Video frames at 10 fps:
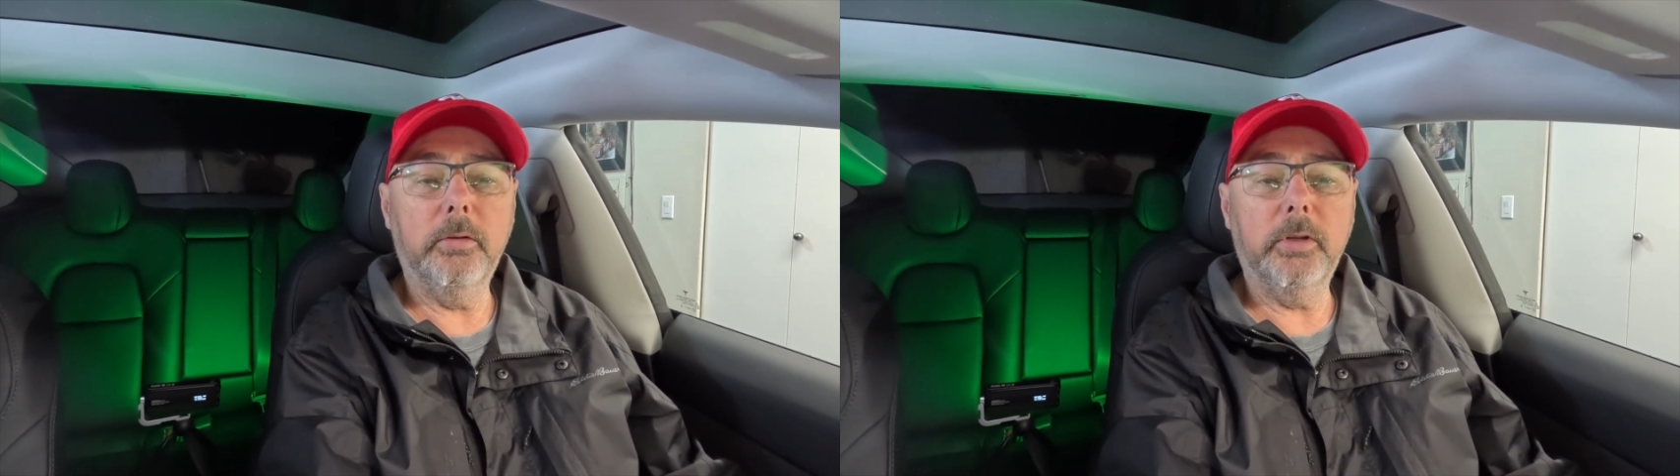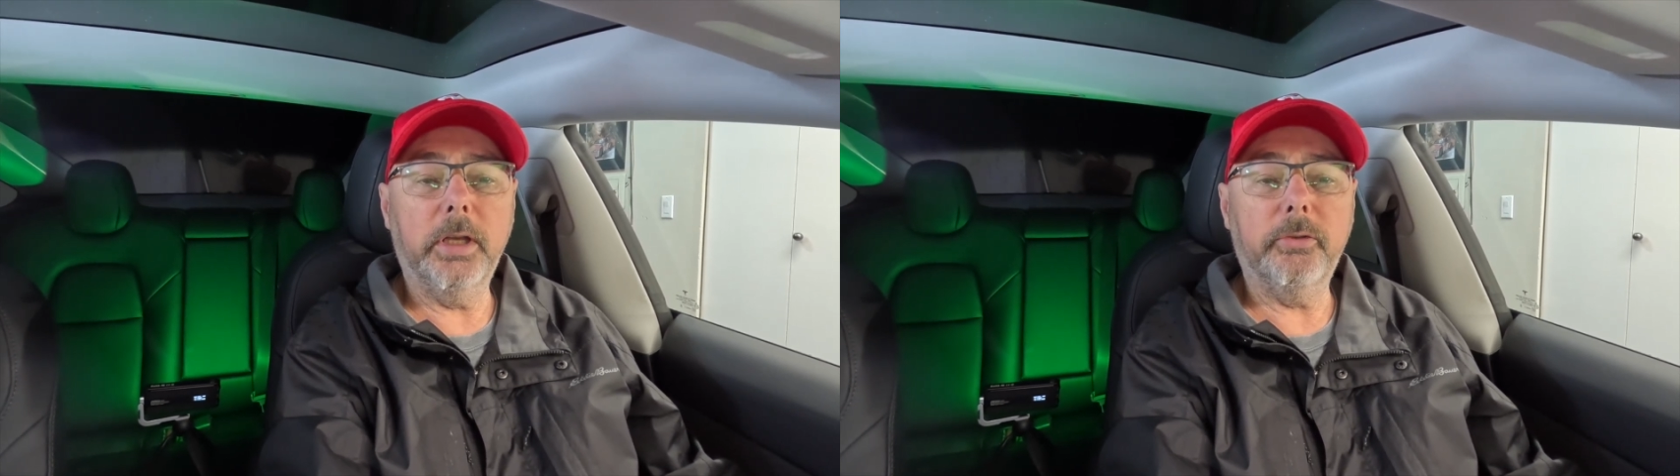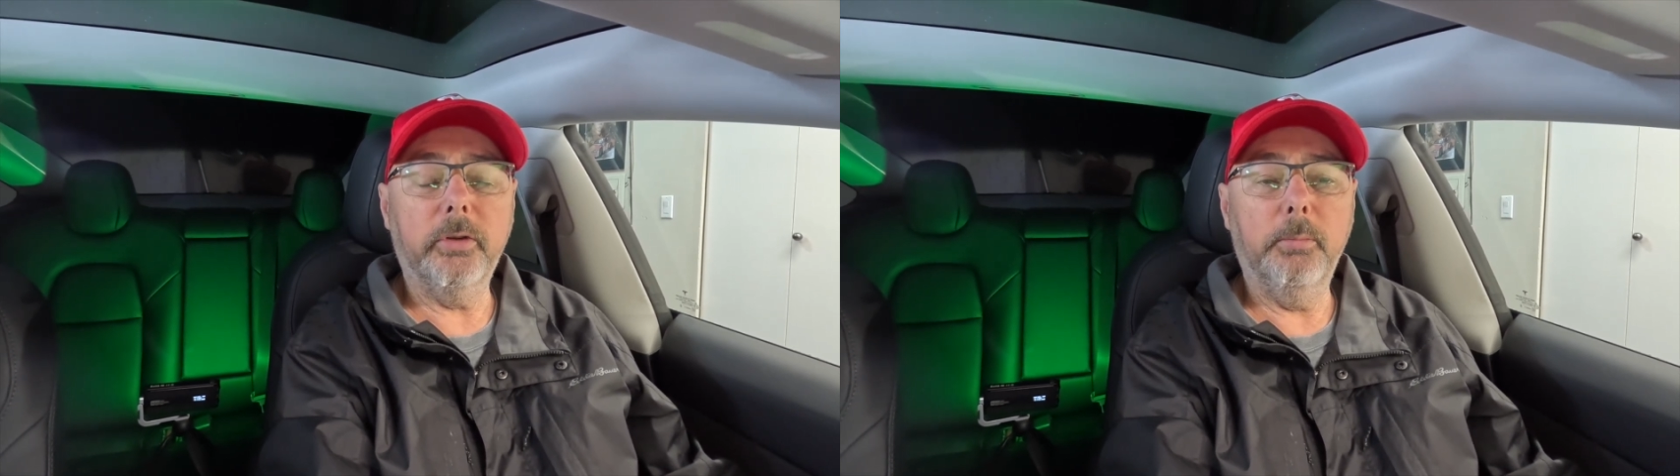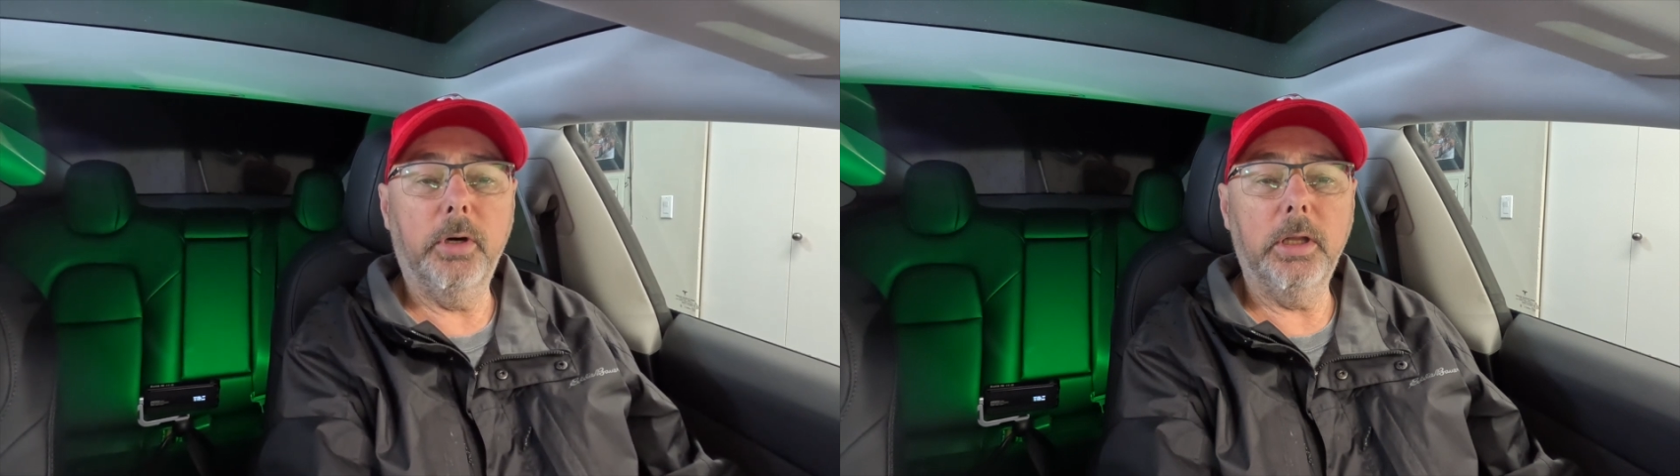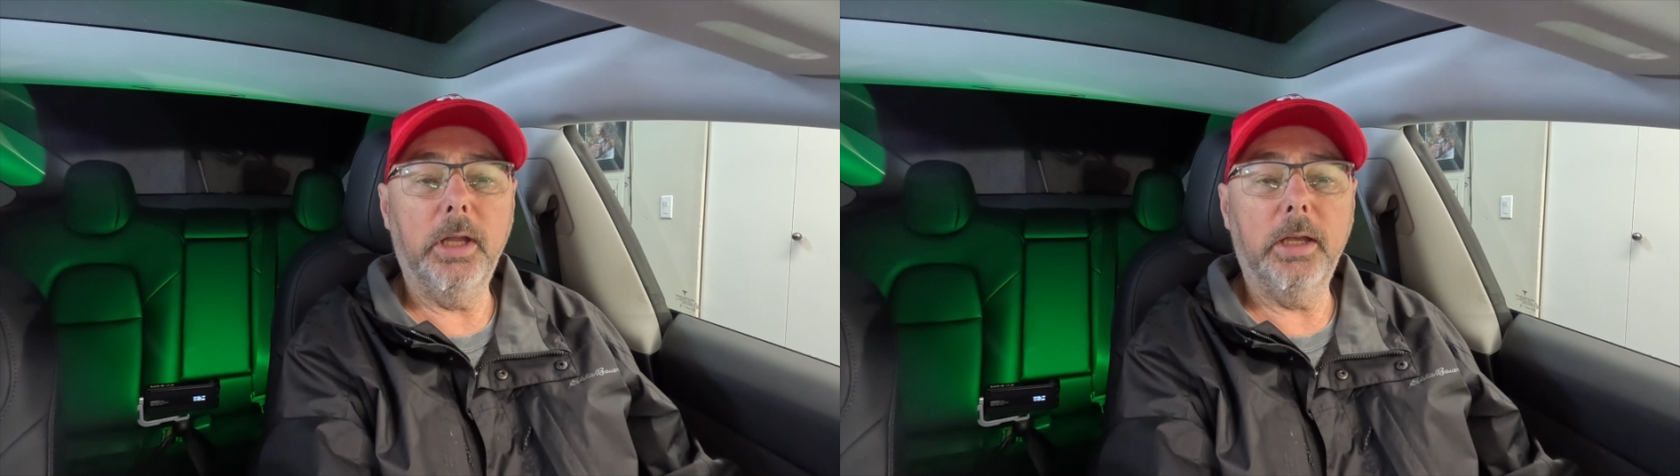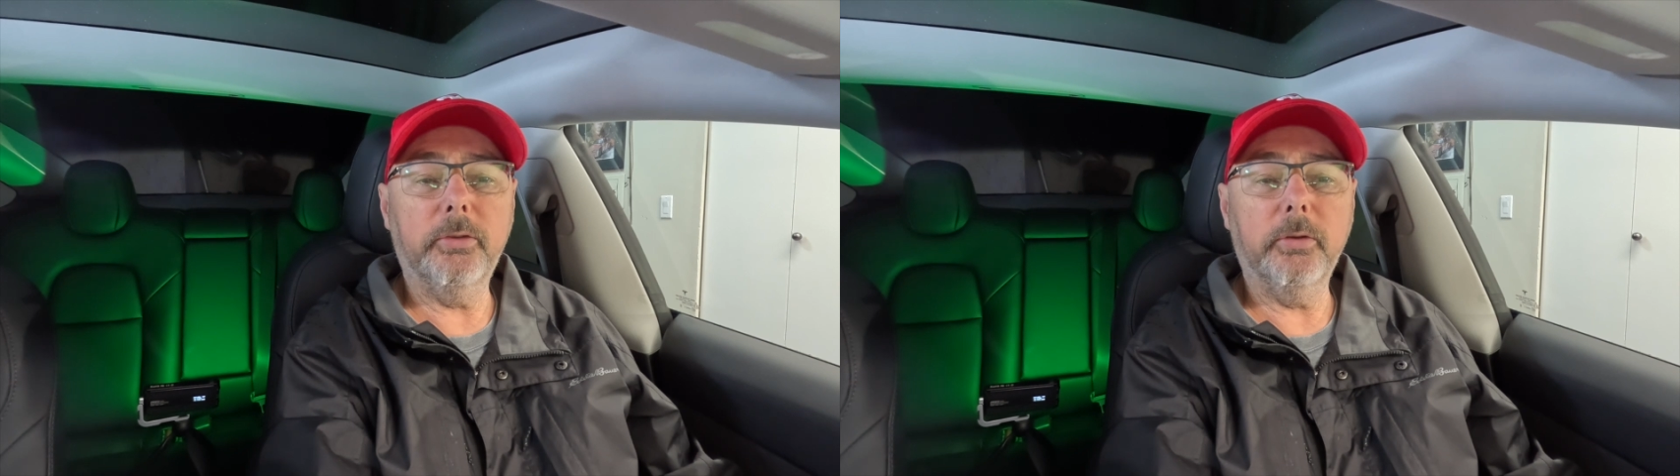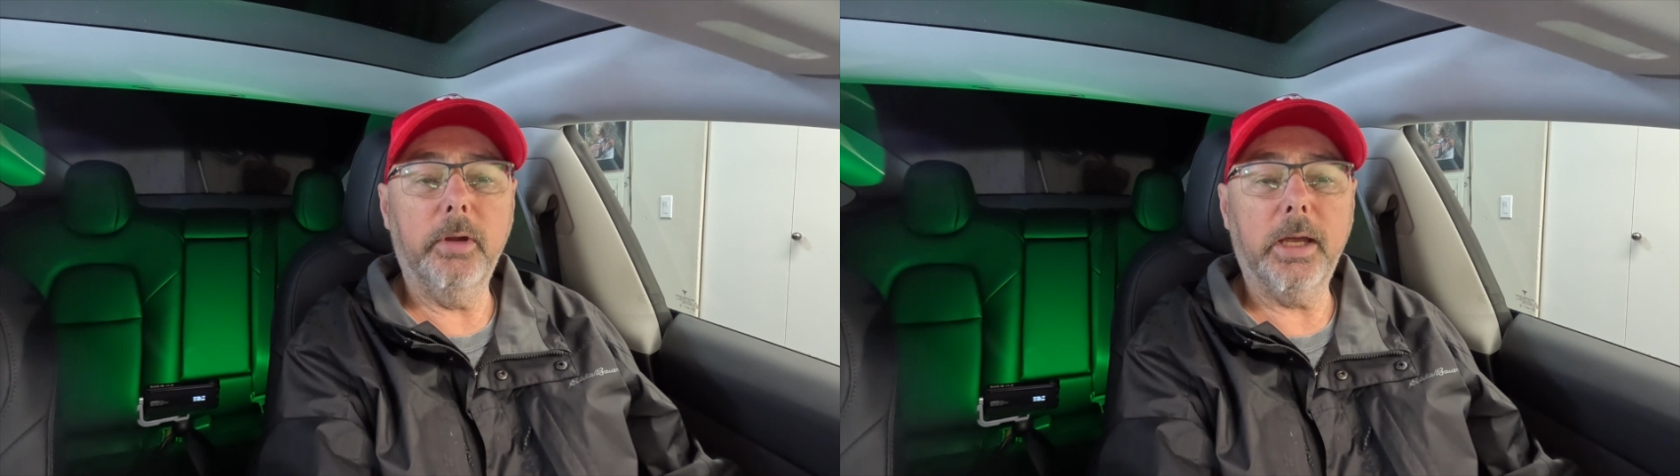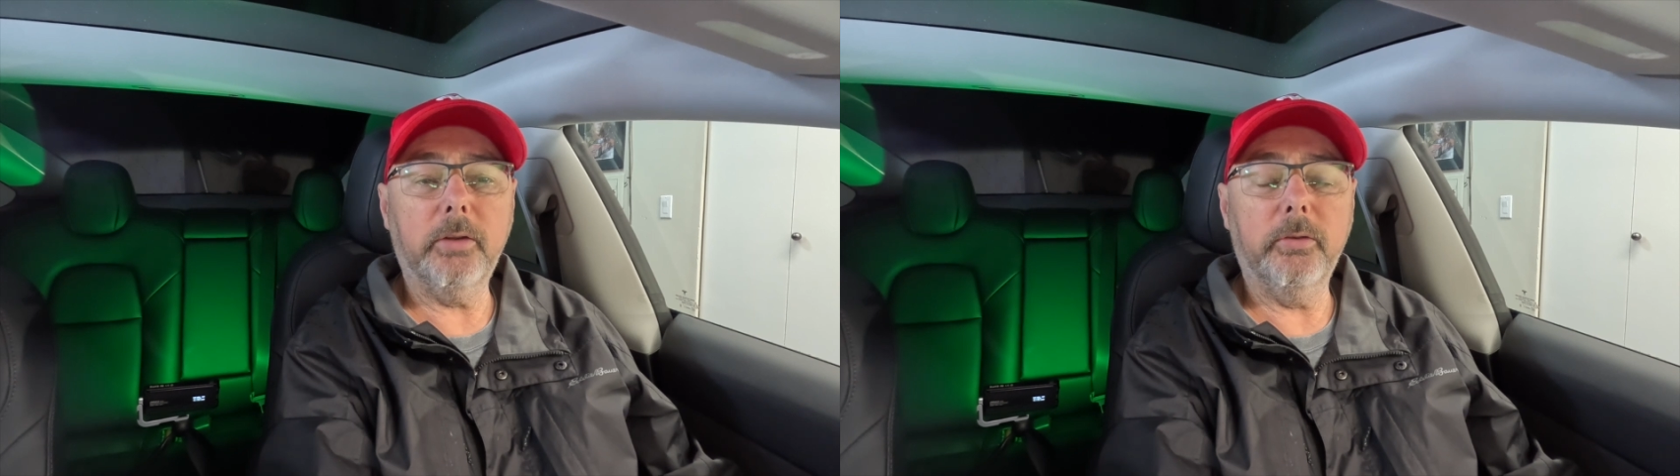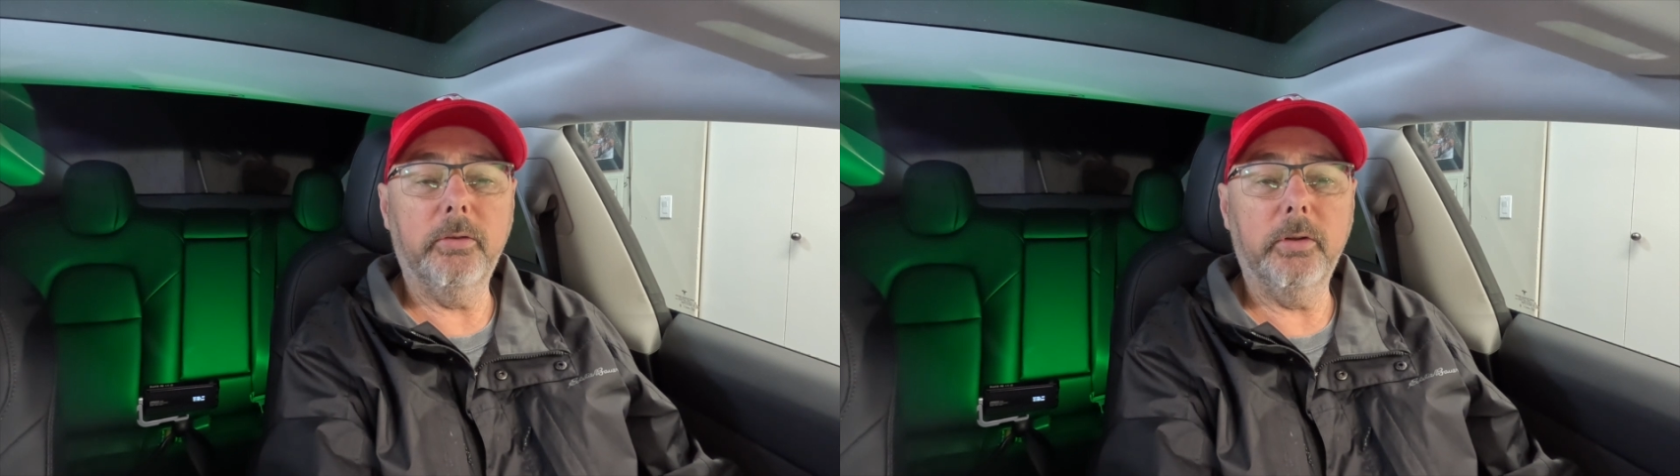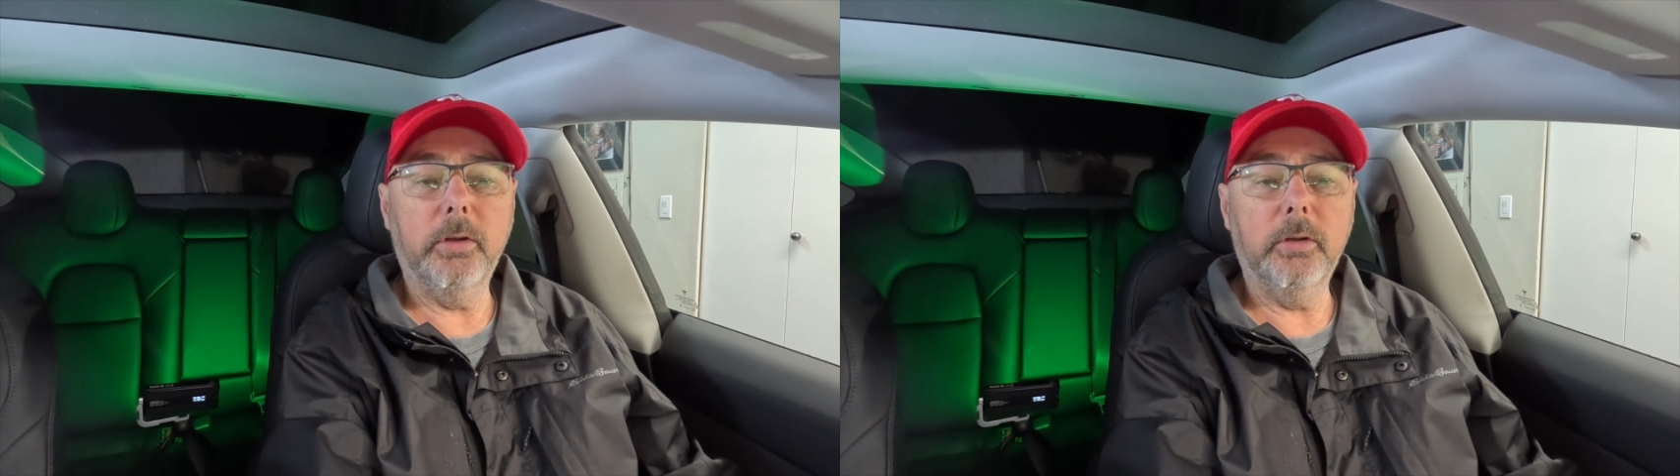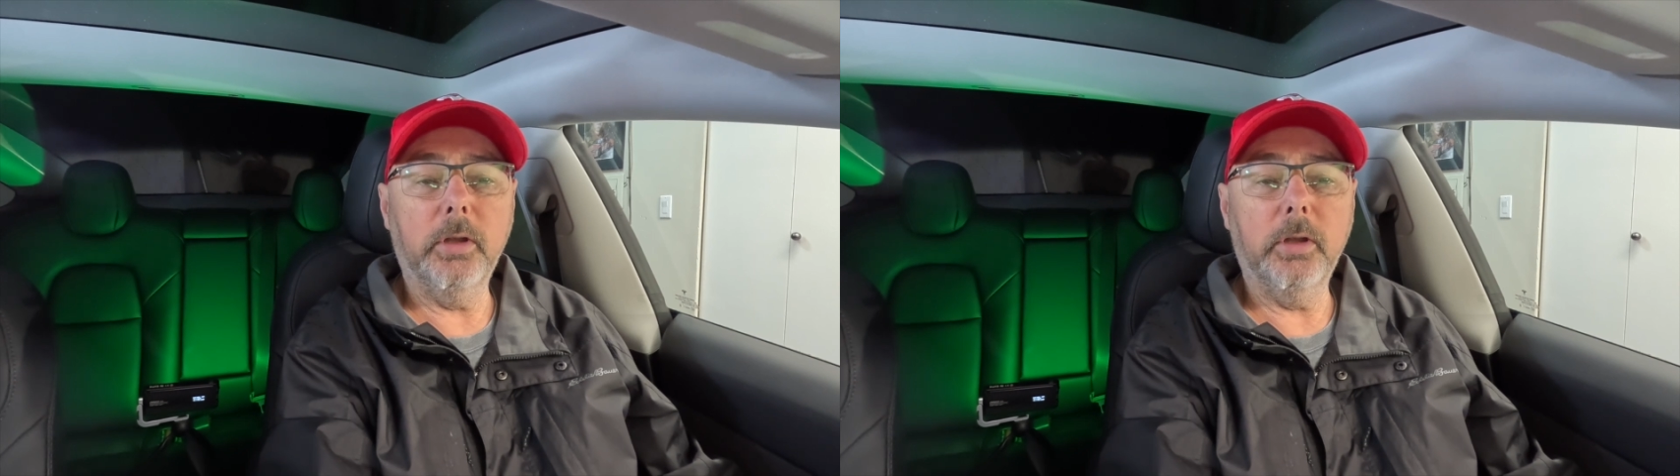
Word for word: Tesla Model S or X,